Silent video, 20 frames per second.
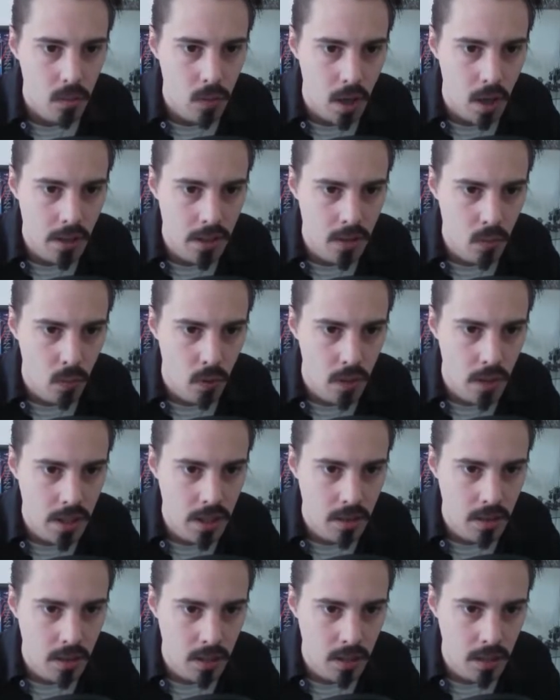I didn't
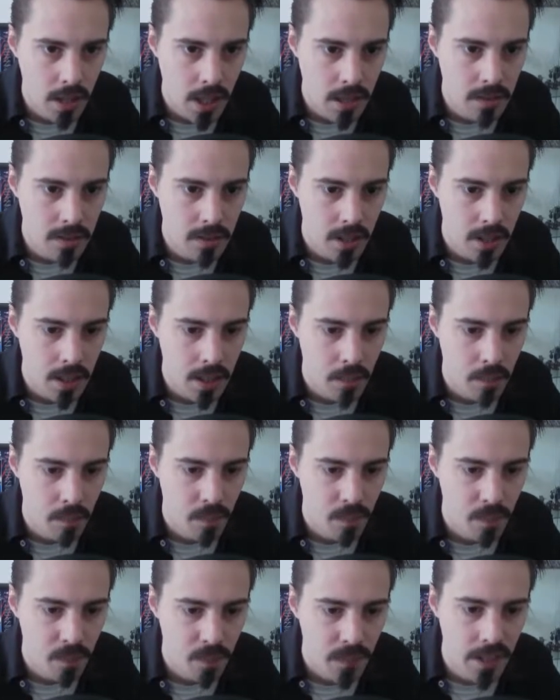want to
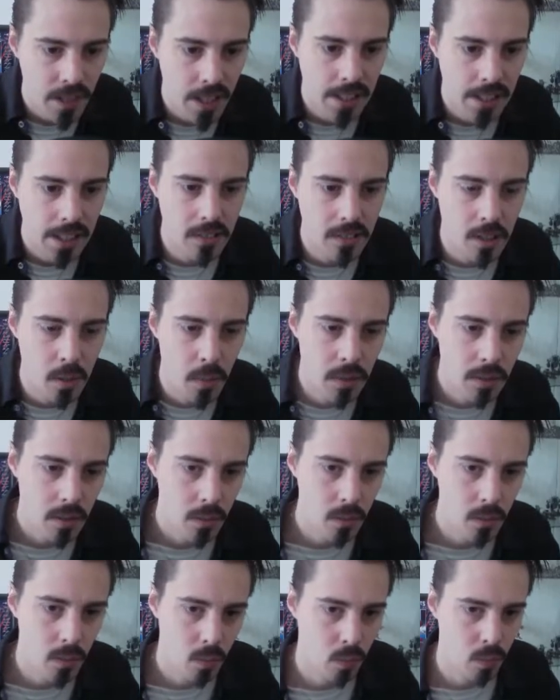get Lizzie because I
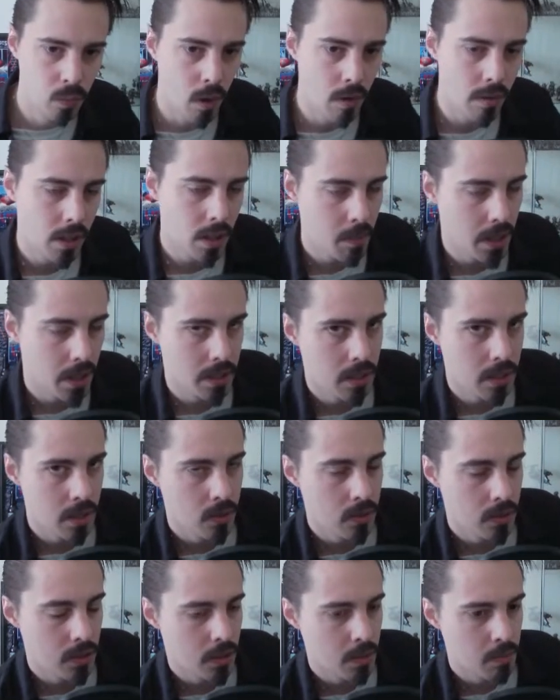was worried about
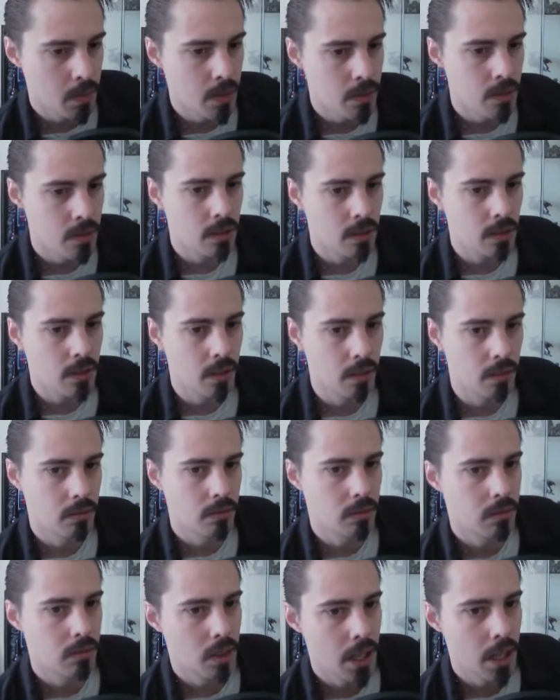using the Moonstone,
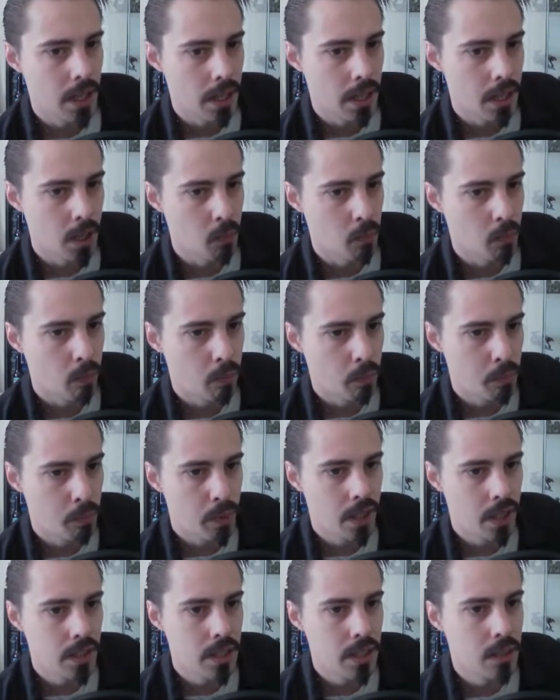
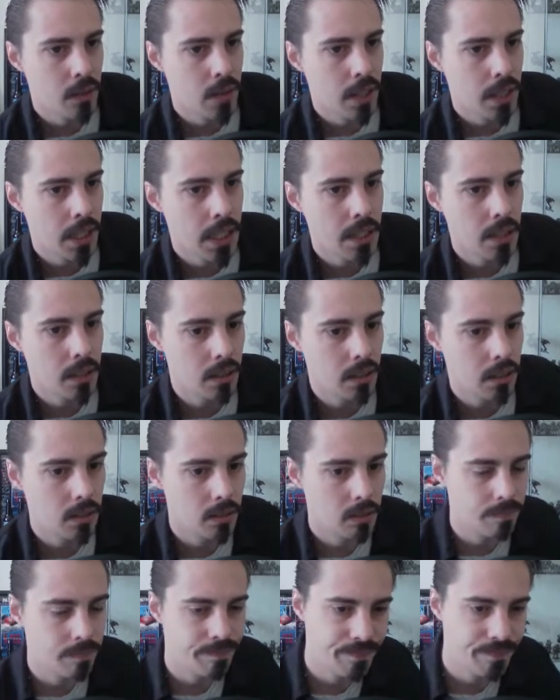but
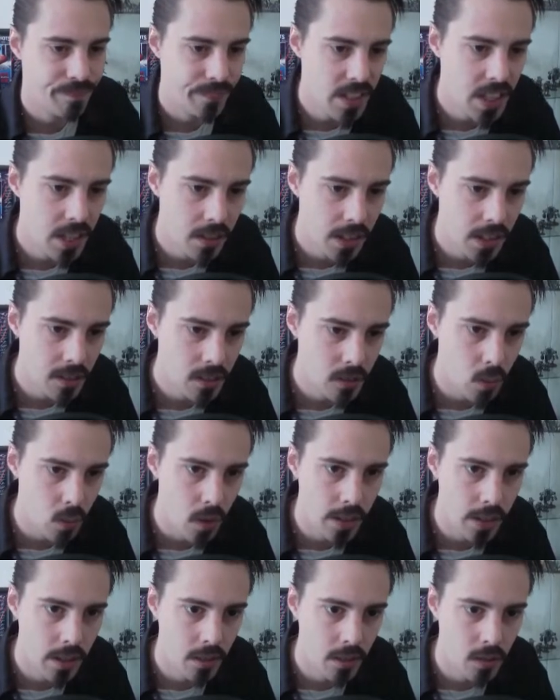Nidoking's
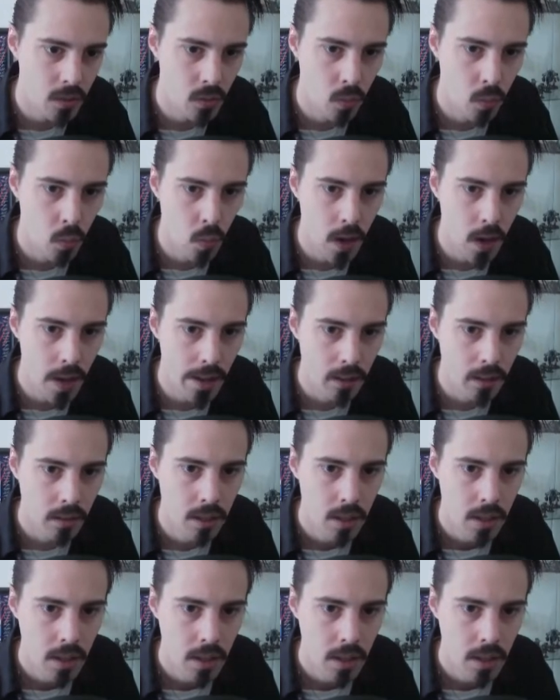quite good as well.